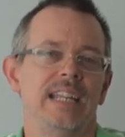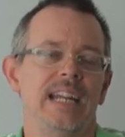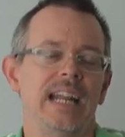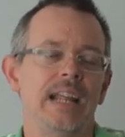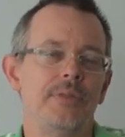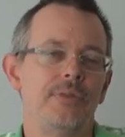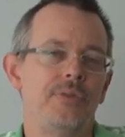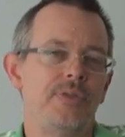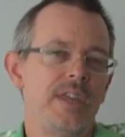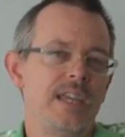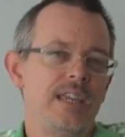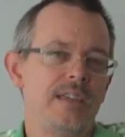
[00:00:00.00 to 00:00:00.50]
And
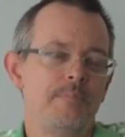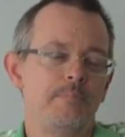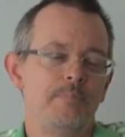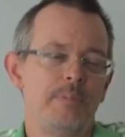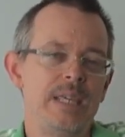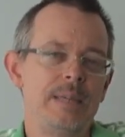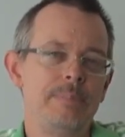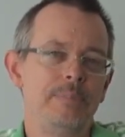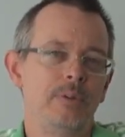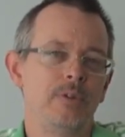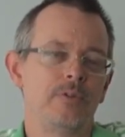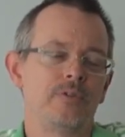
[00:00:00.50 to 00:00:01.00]
I think
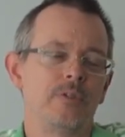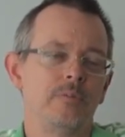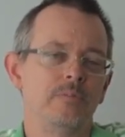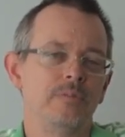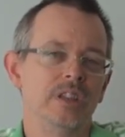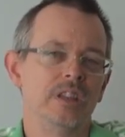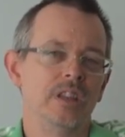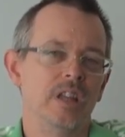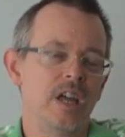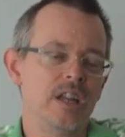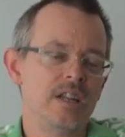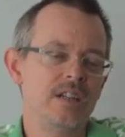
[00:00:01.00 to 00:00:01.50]
people
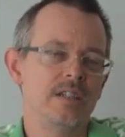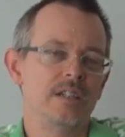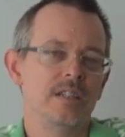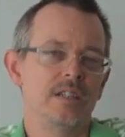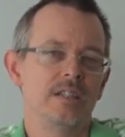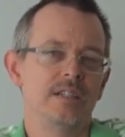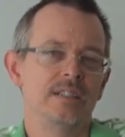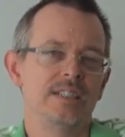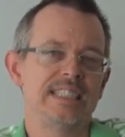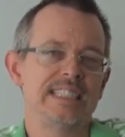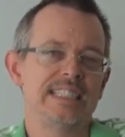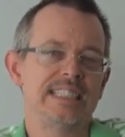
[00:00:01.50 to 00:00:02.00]
from
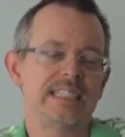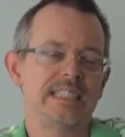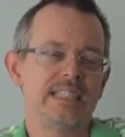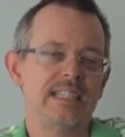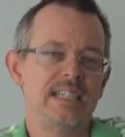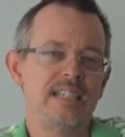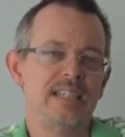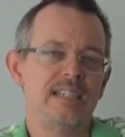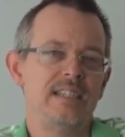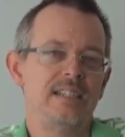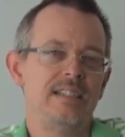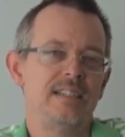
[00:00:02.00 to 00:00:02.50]
London
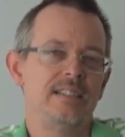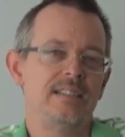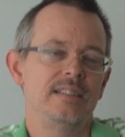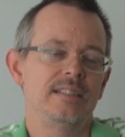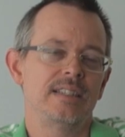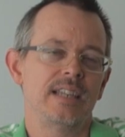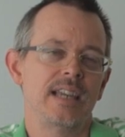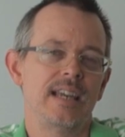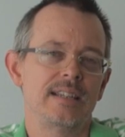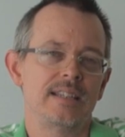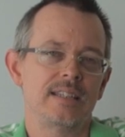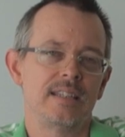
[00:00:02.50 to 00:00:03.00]

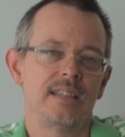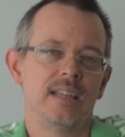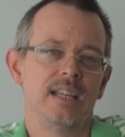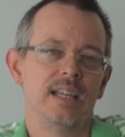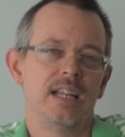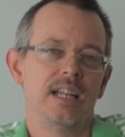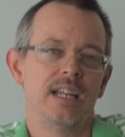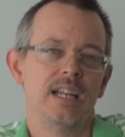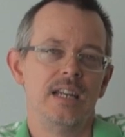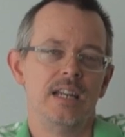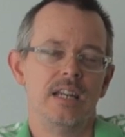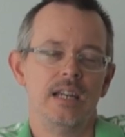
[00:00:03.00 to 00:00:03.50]
sneeze at
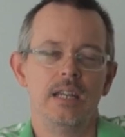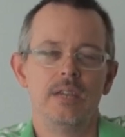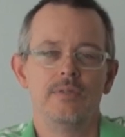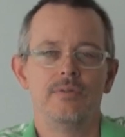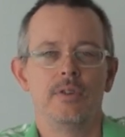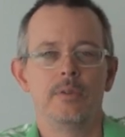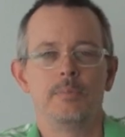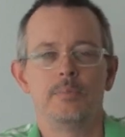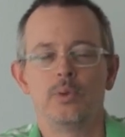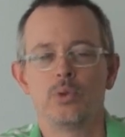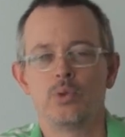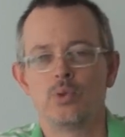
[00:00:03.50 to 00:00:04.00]

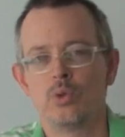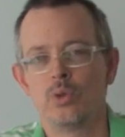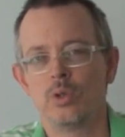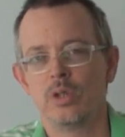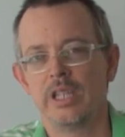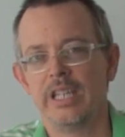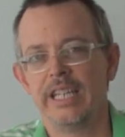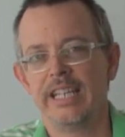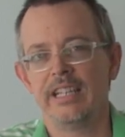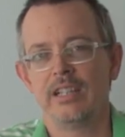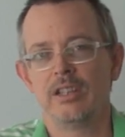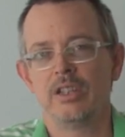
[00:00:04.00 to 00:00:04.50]

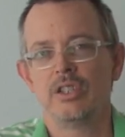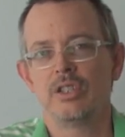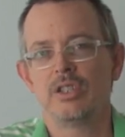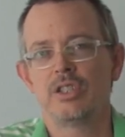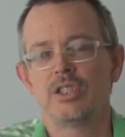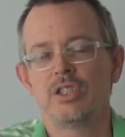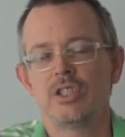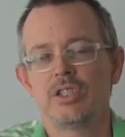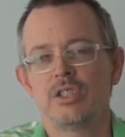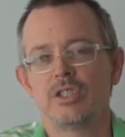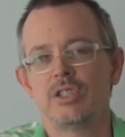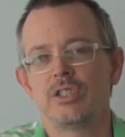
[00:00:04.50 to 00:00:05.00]
Liverpool
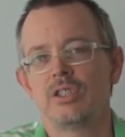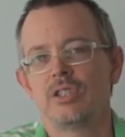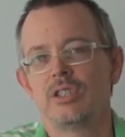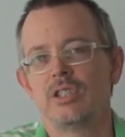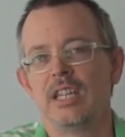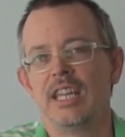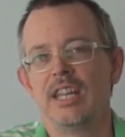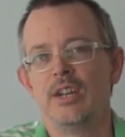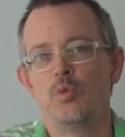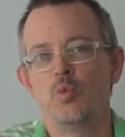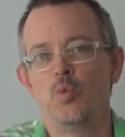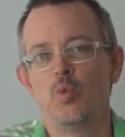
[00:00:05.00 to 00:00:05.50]
English
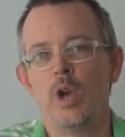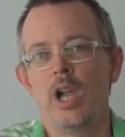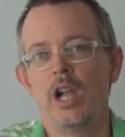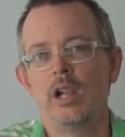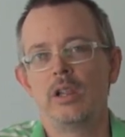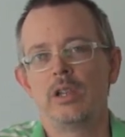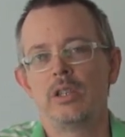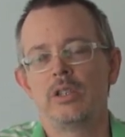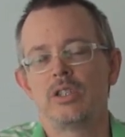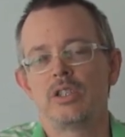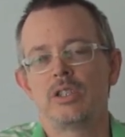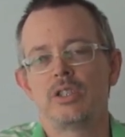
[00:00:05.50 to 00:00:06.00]
and
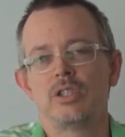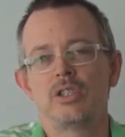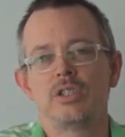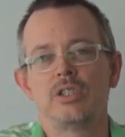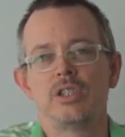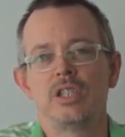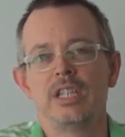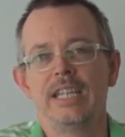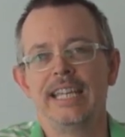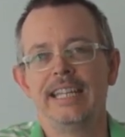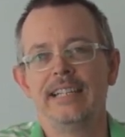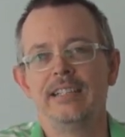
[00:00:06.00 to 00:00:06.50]
Welsh
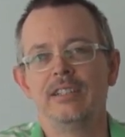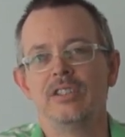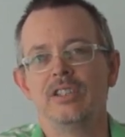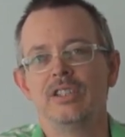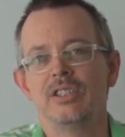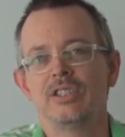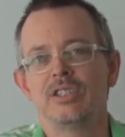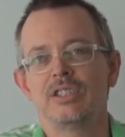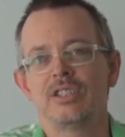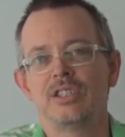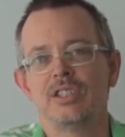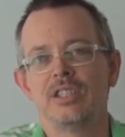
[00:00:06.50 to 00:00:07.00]

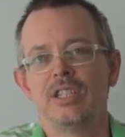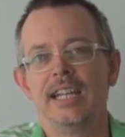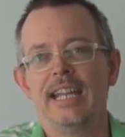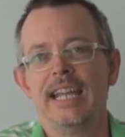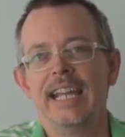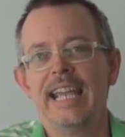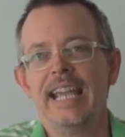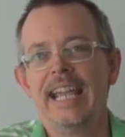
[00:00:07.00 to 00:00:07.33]
English.